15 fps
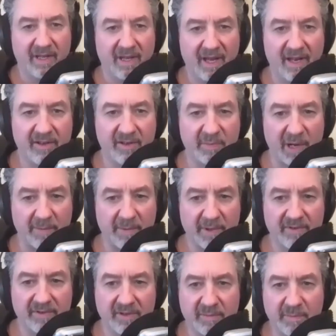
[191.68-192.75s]
And it's probably
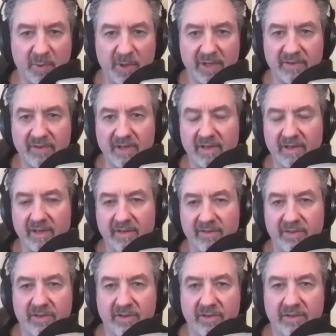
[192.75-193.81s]
at this point that it's
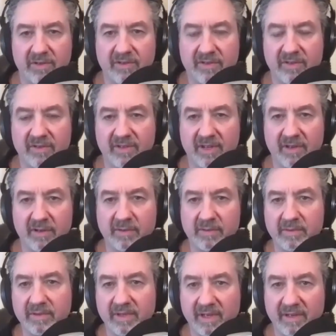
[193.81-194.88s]
good to
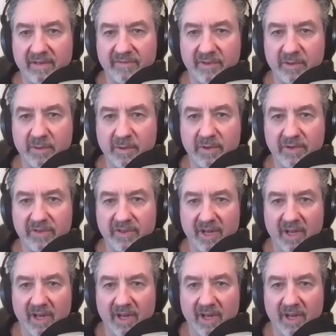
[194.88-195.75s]
tell viewers